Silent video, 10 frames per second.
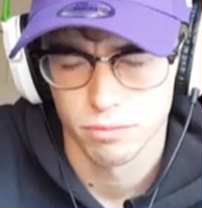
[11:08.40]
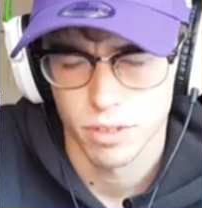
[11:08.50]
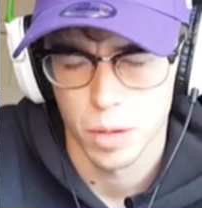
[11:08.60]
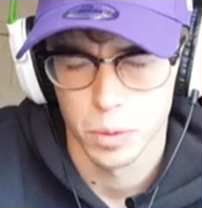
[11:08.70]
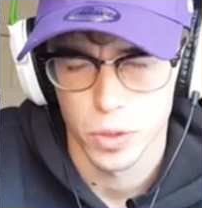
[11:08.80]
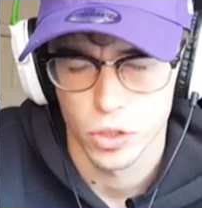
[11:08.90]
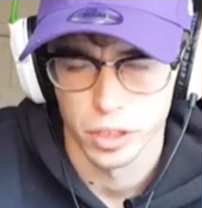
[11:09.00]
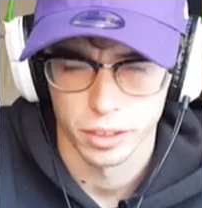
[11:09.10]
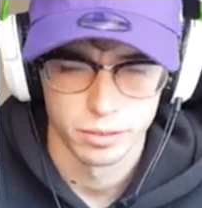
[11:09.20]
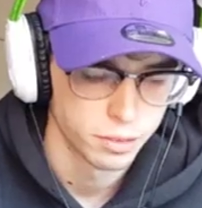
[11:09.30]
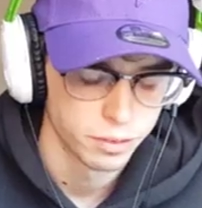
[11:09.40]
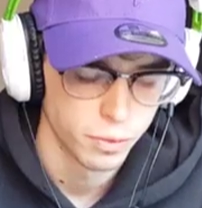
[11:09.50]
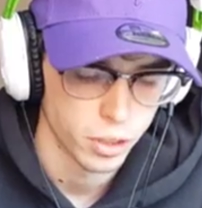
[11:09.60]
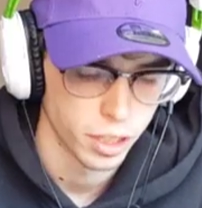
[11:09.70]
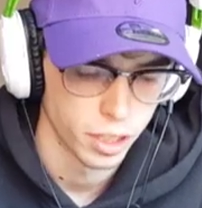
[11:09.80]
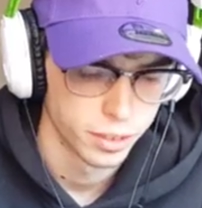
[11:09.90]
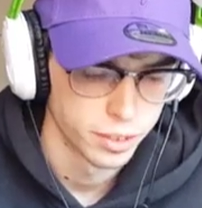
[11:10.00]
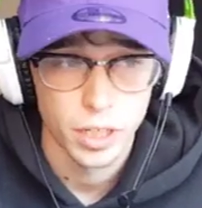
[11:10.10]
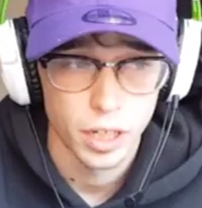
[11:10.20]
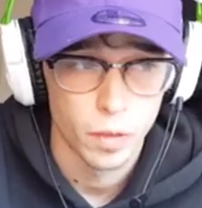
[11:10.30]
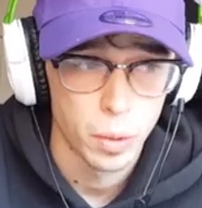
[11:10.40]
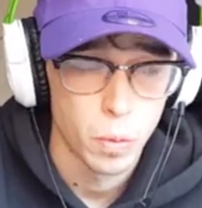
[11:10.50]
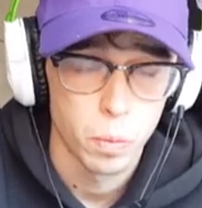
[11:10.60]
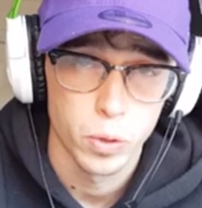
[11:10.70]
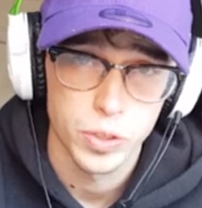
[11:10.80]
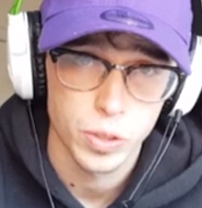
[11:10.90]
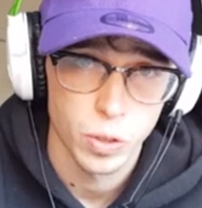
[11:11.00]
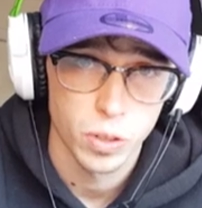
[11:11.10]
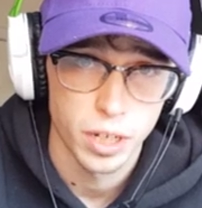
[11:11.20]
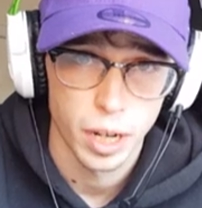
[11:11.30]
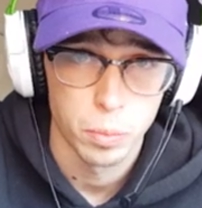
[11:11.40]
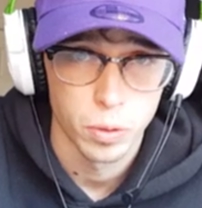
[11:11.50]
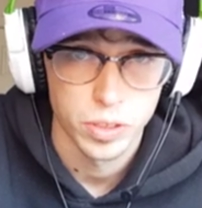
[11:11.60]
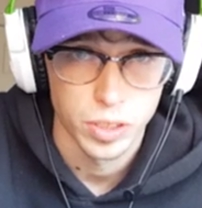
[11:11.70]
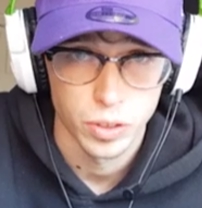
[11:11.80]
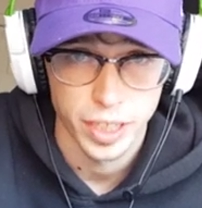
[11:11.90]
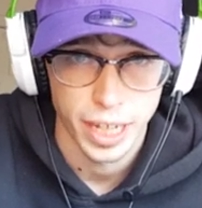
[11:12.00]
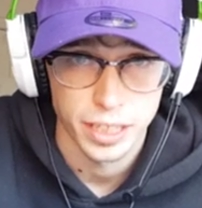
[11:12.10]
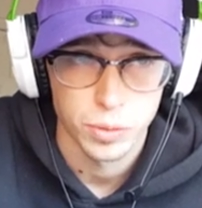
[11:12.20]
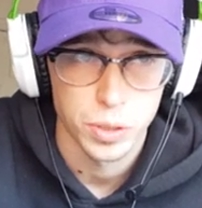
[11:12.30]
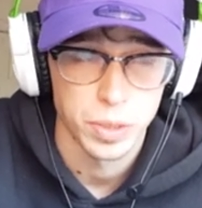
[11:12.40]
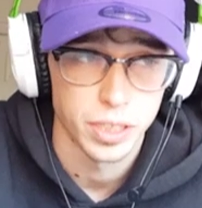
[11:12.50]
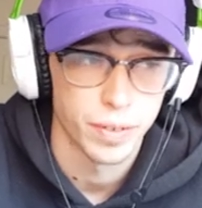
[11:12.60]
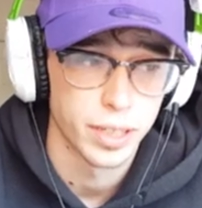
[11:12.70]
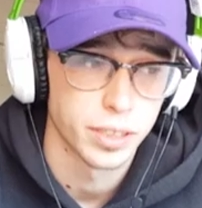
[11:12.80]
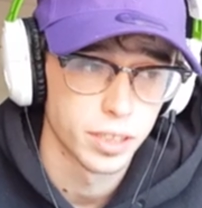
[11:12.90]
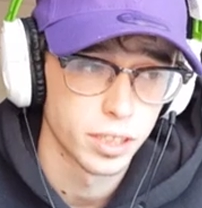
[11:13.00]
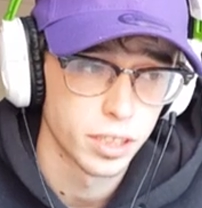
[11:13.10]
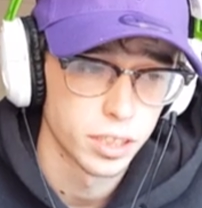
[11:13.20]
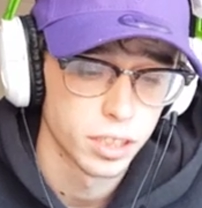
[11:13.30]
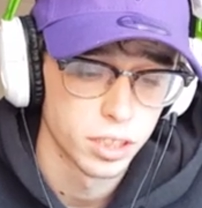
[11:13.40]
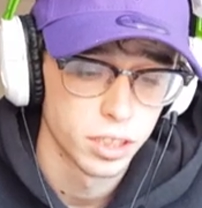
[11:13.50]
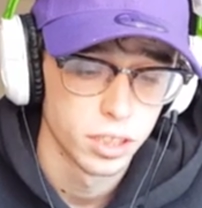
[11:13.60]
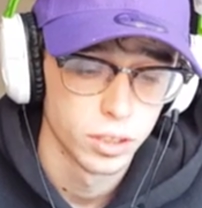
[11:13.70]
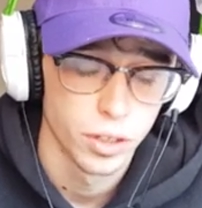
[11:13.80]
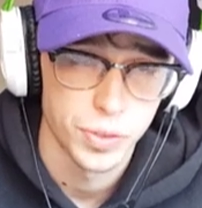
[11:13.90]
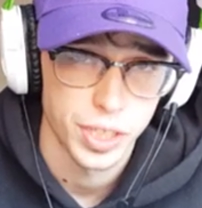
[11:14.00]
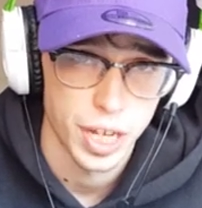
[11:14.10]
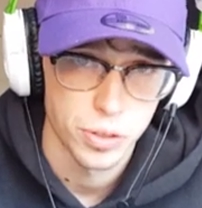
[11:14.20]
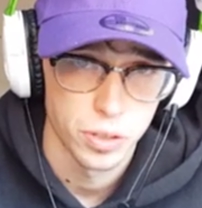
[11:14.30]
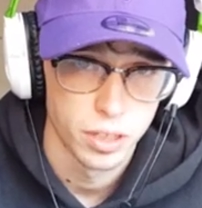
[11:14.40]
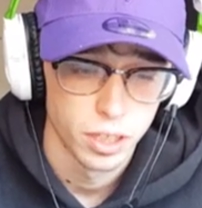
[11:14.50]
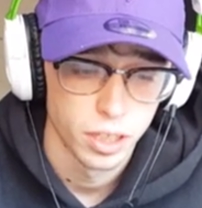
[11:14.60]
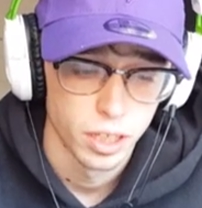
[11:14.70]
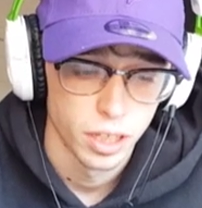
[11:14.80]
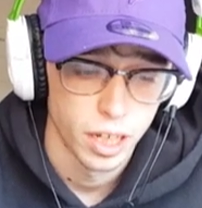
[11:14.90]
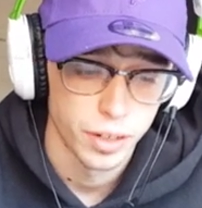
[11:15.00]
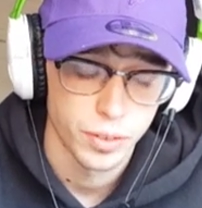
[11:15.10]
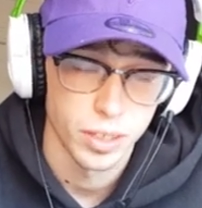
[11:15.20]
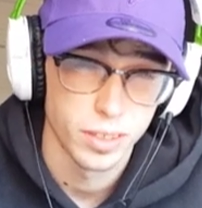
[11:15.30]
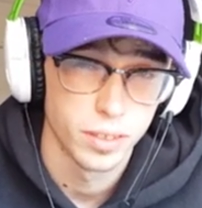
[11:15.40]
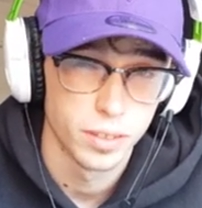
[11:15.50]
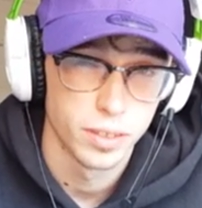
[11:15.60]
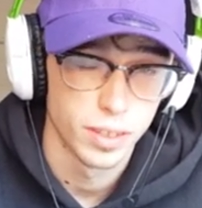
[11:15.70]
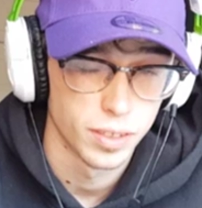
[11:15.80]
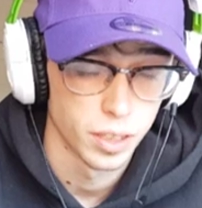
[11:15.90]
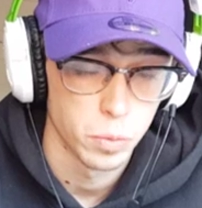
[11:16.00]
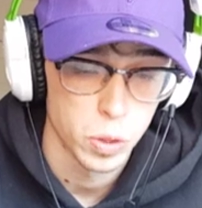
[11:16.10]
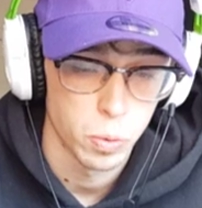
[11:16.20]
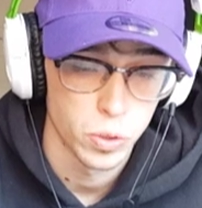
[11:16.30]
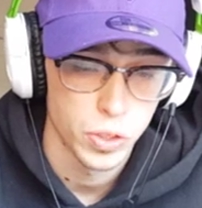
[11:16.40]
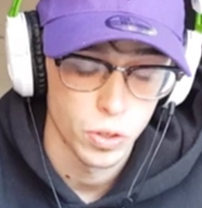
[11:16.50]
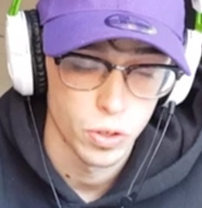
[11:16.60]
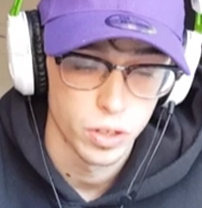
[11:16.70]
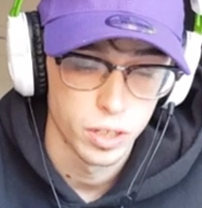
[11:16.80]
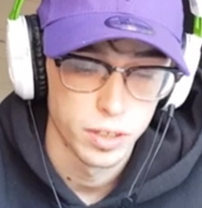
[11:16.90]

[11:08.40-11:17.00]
I'm number 3. Fuck y'all. Both points scored and points scored against, which means I've had the 3rd toughest schedule and I've got the 3rd most points scored.